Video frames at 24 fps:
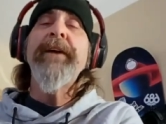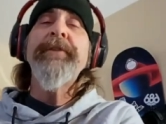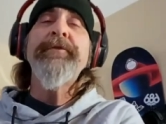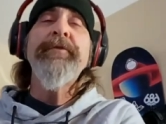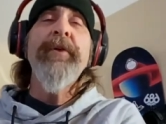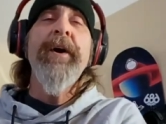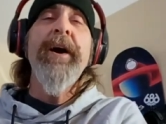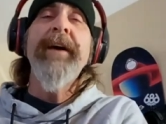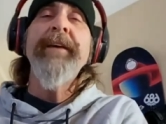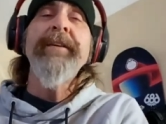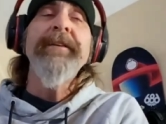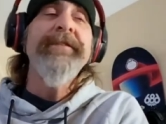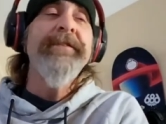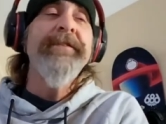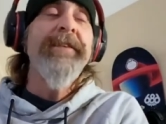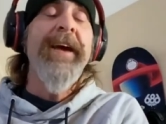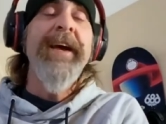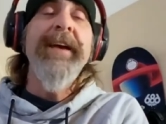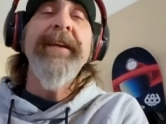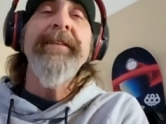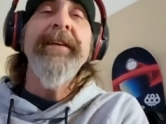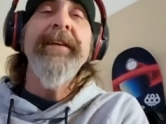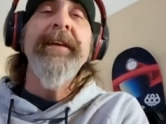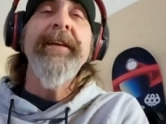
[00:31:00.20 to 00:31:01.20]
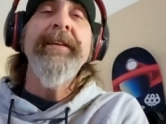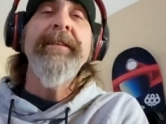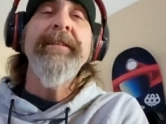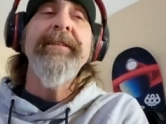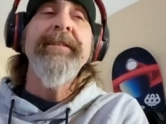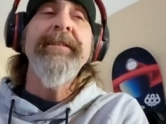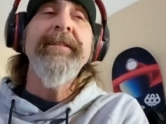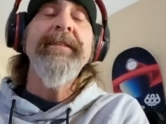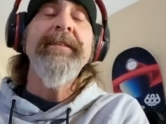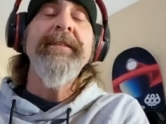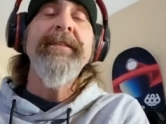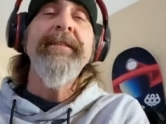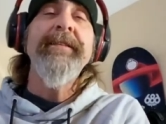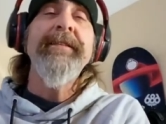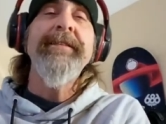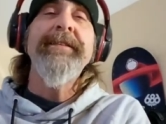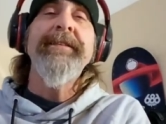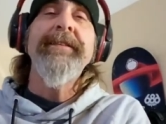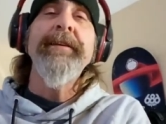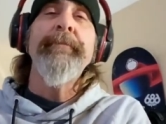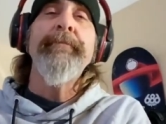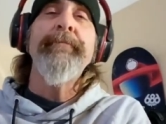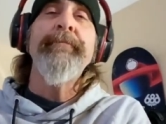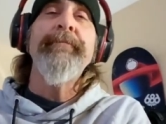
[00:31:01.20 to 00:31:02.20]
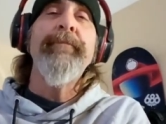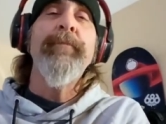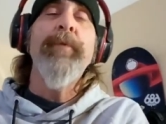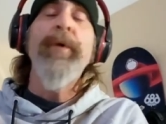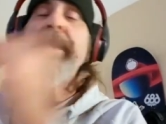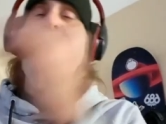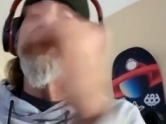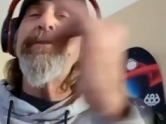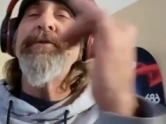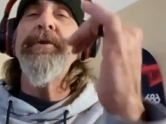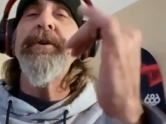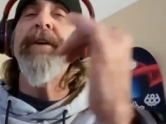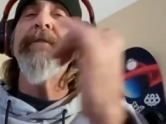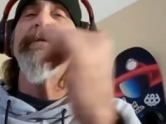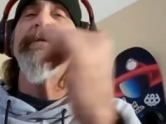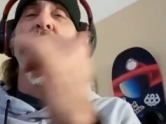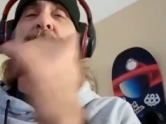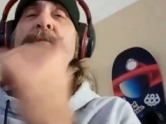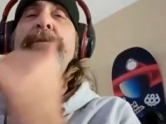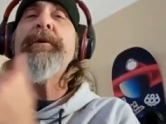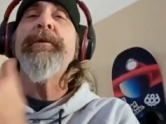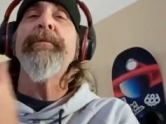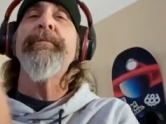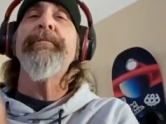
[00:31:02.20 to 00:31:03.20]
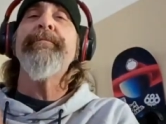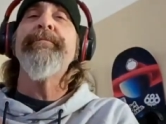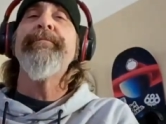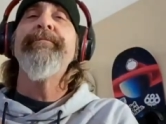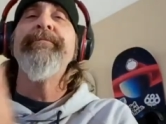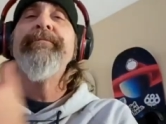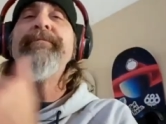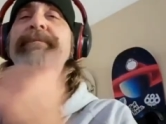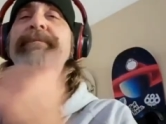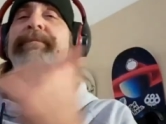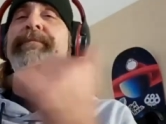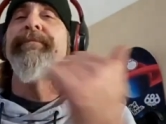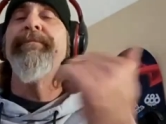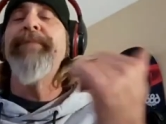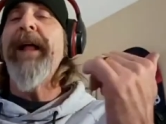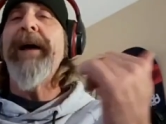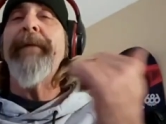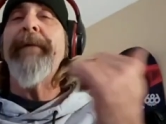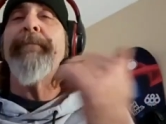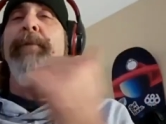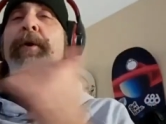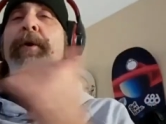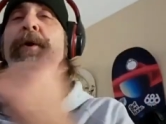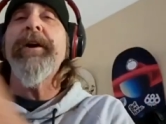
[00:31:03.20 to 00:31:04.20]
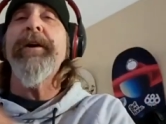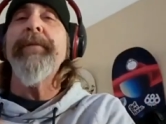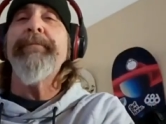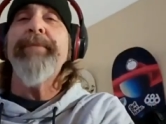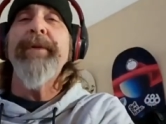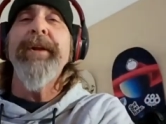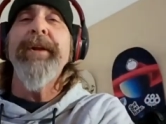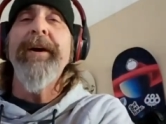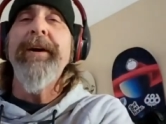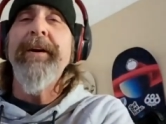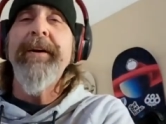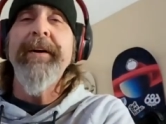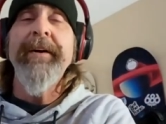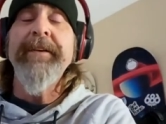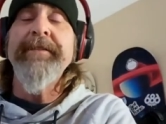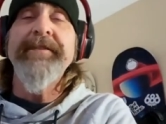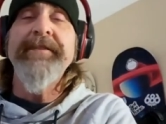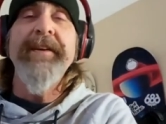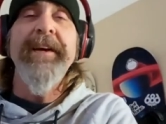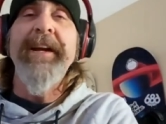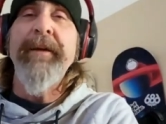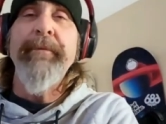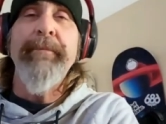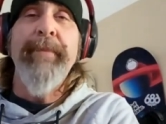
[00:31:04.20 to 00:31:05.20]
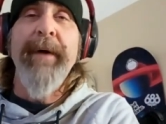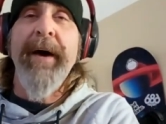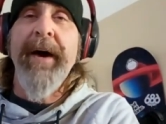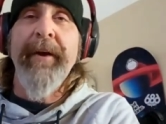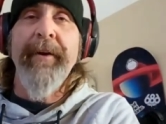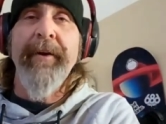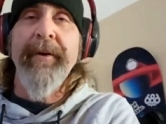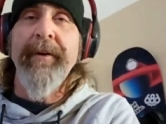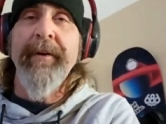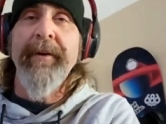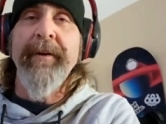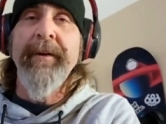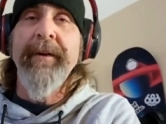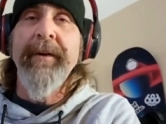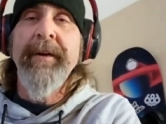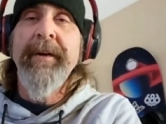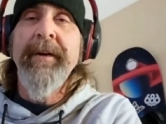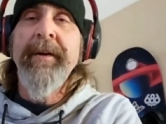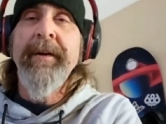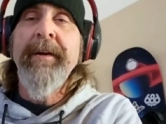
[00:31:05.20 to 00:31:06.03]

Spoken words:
I'm not trying to say that the weed you get from your black market plug is any better,